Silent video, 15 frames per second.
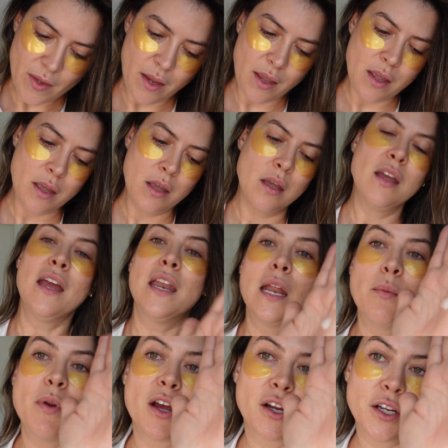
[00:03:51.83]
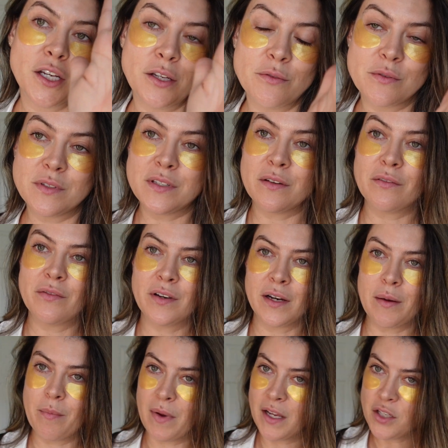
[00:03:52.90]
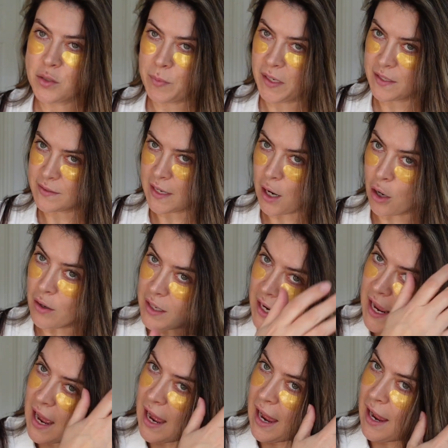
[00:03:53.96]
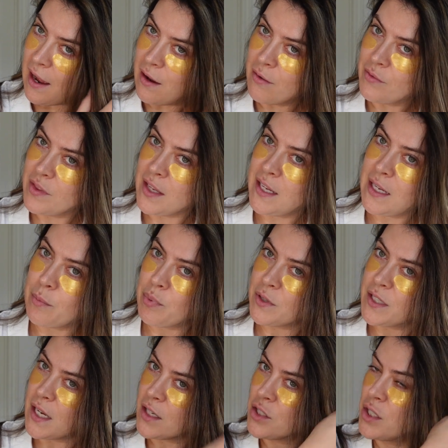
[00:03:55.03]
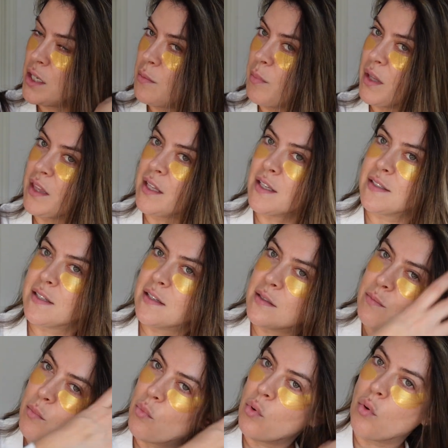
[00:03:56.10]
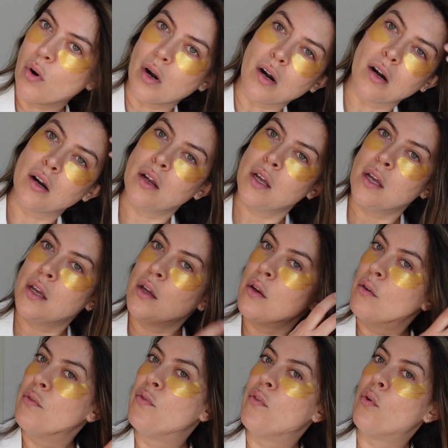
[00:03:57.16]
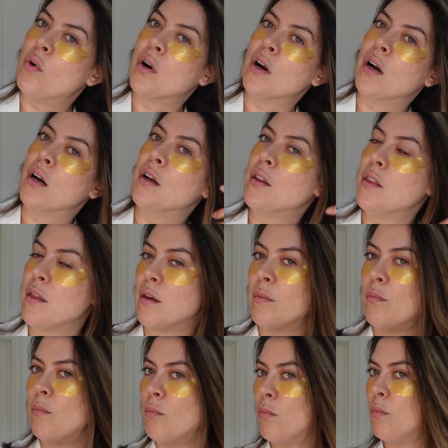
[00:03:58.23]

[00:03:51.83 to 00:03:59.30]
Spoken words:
And I'm not gonna use very much because I already have the heat protection, but this is more for the